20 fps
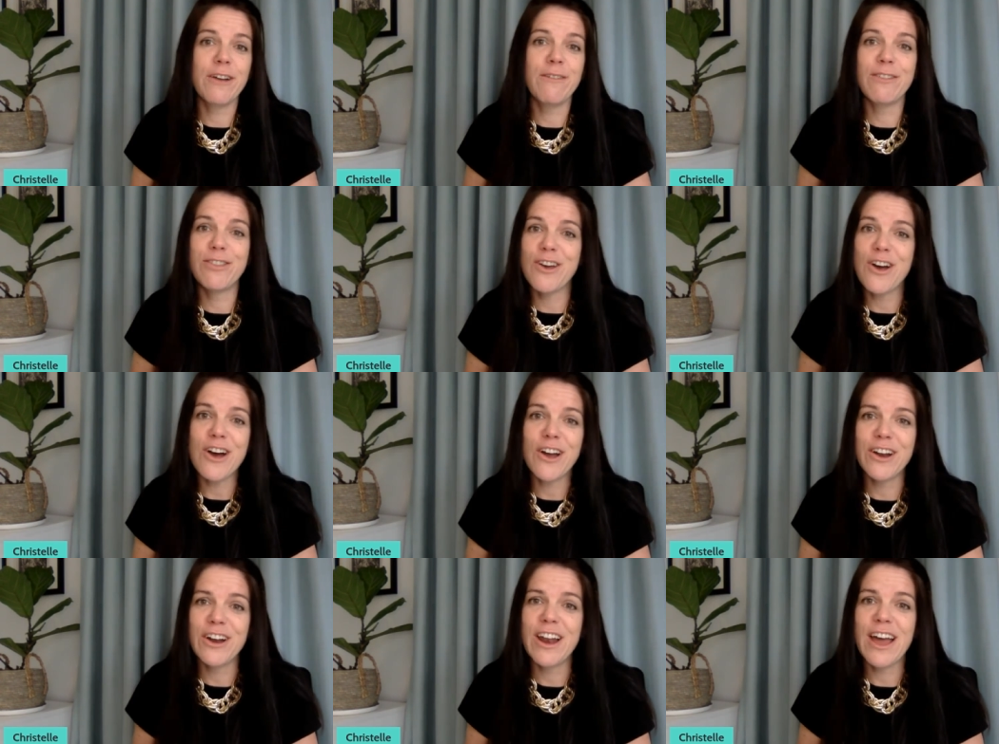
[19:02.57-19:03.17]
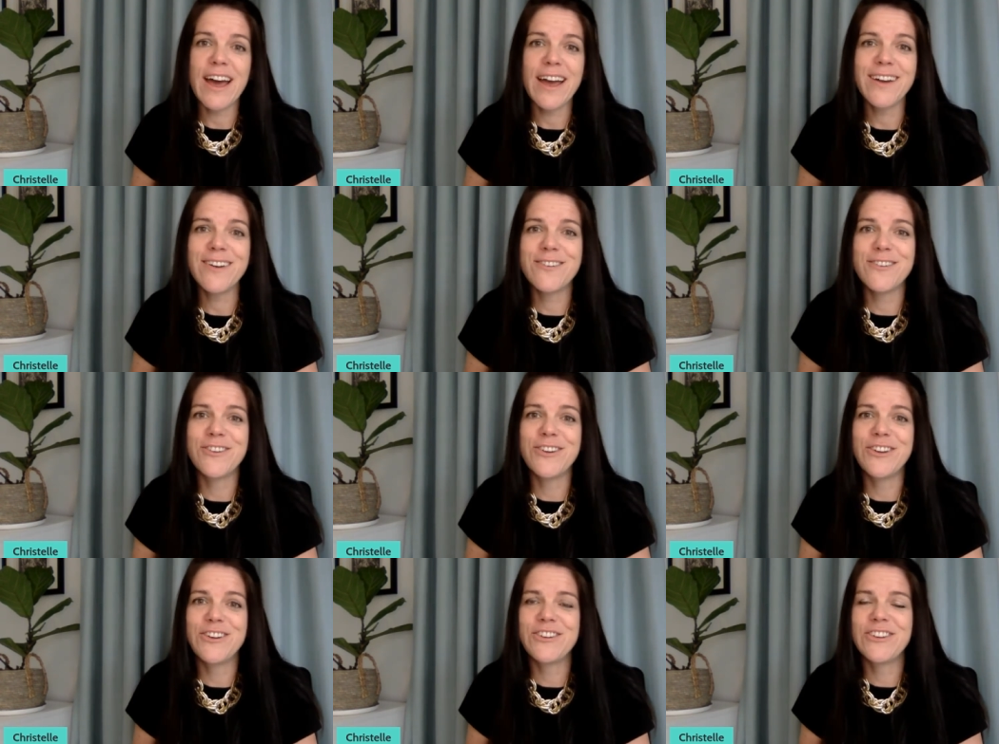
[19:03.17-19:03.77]
going with the online
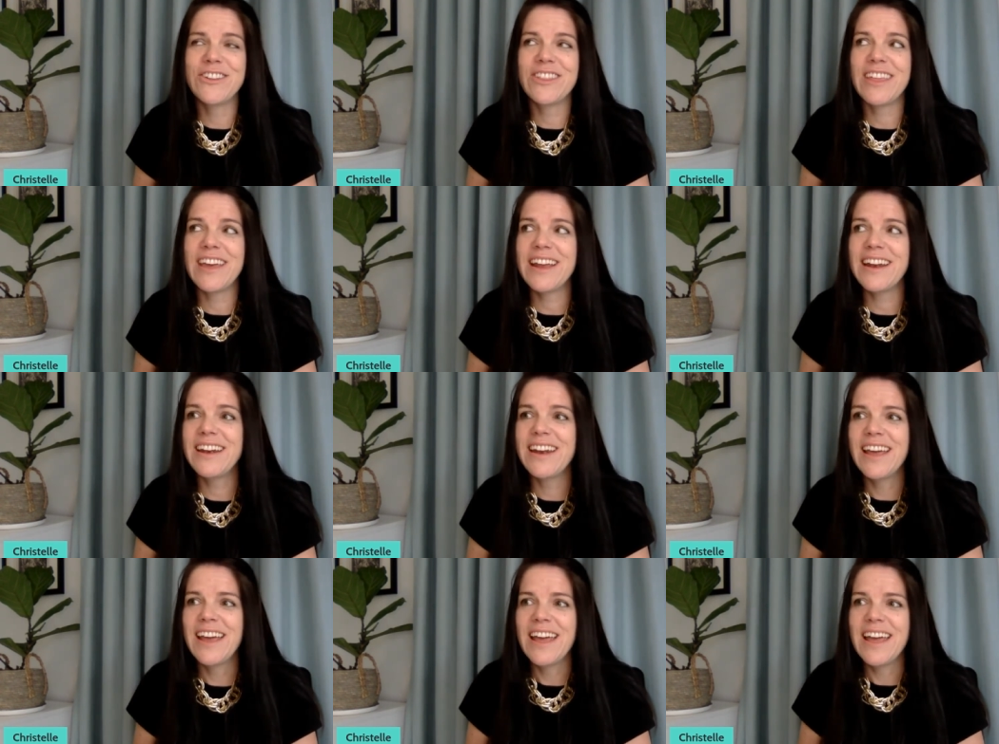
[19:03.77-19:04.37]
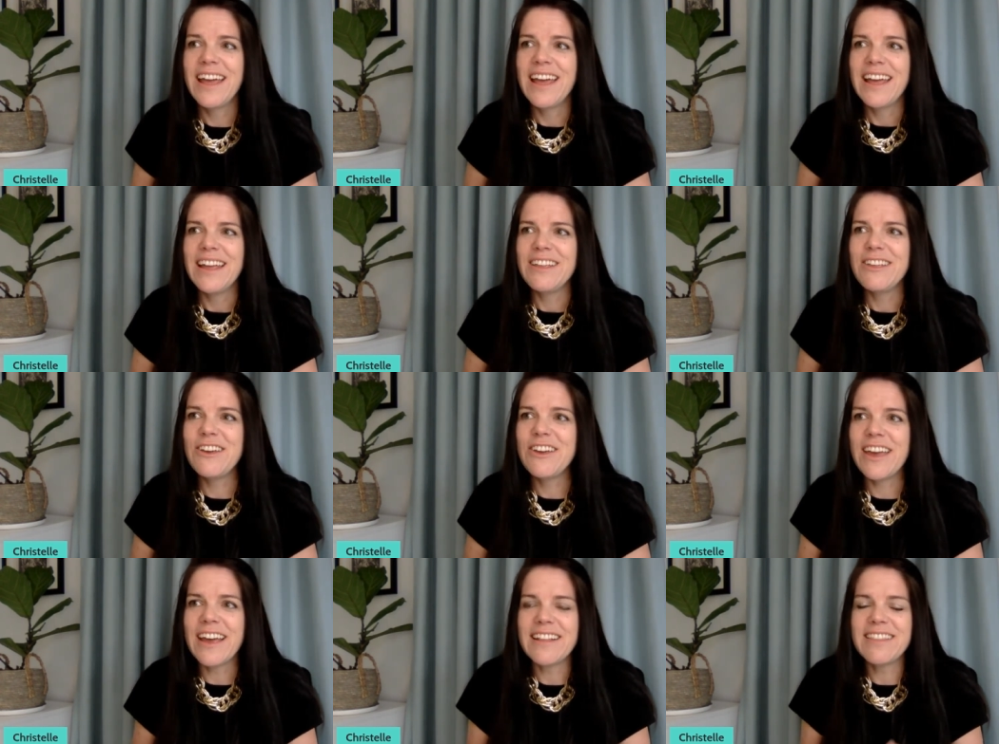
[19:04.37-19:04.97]
route, then
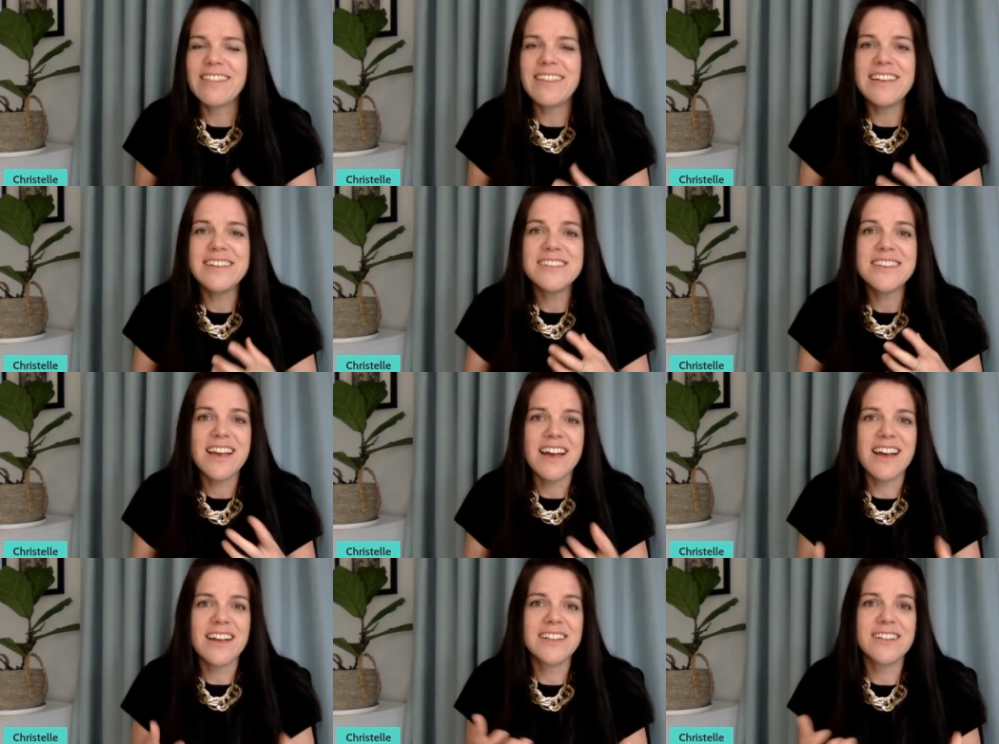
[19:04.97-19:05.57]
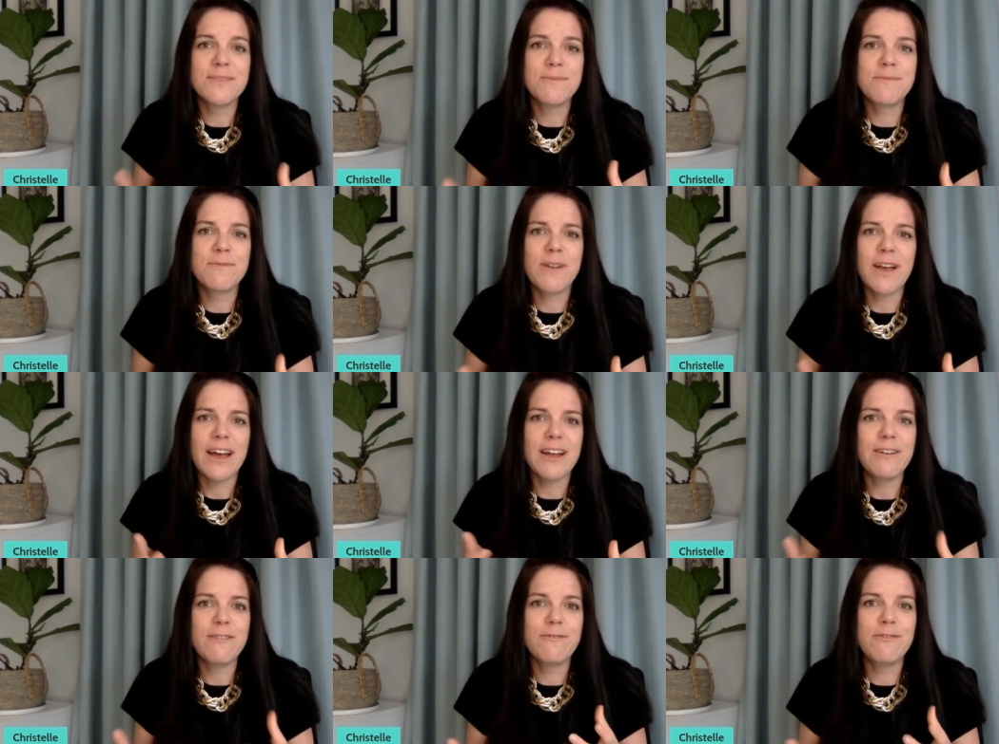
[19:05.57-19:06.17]
you get these kind of
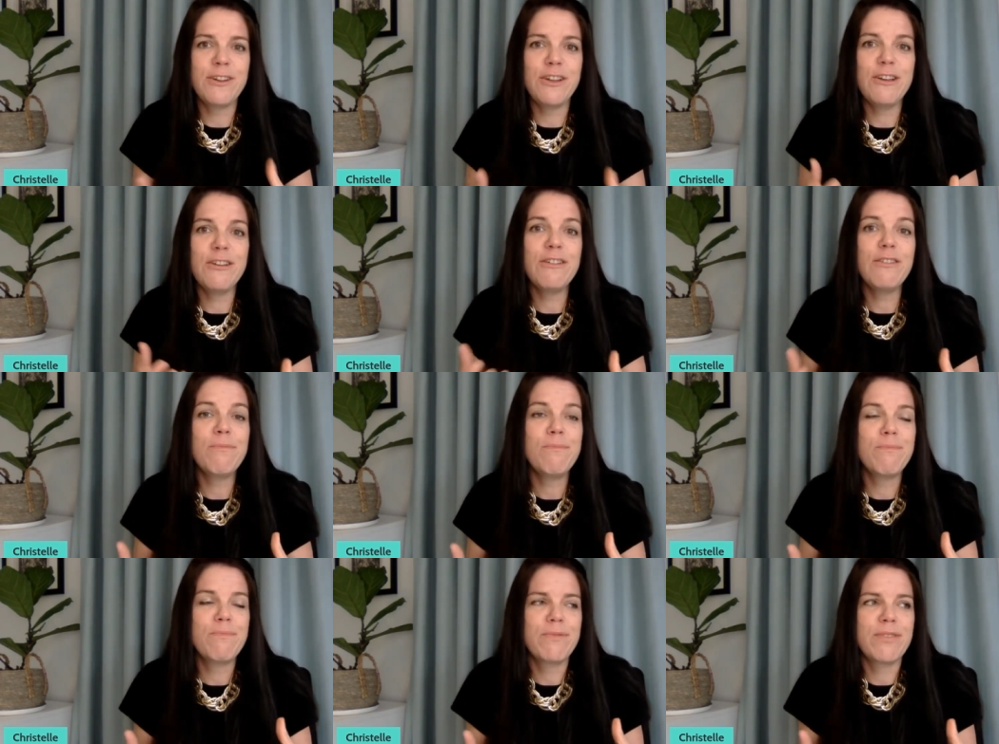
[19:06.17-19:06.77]
kind of new